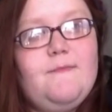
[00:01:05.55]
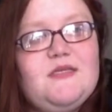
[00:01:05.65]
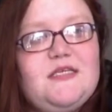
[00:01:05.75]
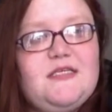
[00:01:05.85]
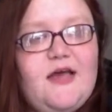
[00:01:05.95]

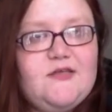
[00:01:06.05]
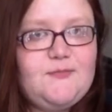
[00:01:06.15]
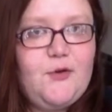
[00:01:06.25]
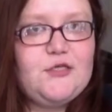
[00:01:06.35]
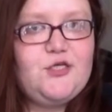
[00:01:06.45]
Since I had
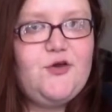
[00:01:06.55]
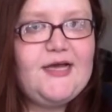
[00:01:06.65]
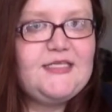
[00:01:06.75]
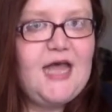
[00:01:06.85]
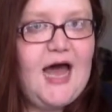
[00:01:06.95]
spoken to you
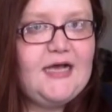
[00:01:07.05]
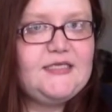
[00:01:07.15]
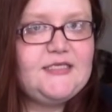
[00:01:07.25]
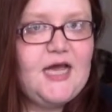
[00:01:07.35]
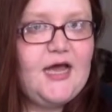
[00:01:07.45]
guys
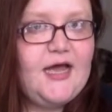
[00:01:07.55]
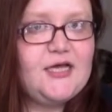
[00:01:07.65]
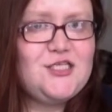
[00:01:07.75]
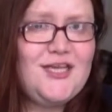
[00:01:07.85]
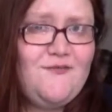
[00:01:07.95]
last, I
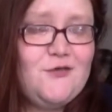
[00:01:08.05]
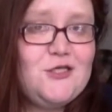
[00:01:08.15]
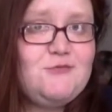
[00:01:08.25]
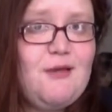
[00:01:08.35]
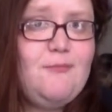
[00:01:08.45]
actually have
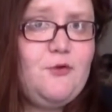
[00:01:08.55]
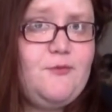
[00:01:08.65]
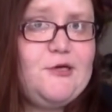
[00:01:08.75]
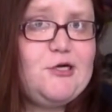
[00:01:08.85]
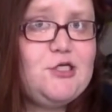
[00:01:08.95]
finished my
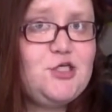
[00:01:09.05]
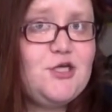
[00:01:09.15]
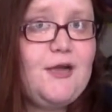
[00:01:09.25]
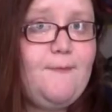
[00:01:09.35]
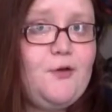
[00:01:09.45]
Mulberry
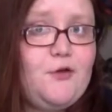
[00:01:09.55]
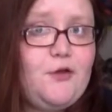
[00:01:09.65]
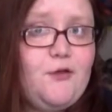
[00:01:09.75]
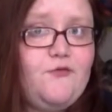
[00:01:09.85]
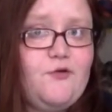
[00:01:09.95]
Street
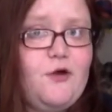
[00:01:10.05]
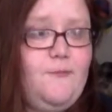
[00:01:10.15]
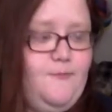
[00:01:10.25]
pullover.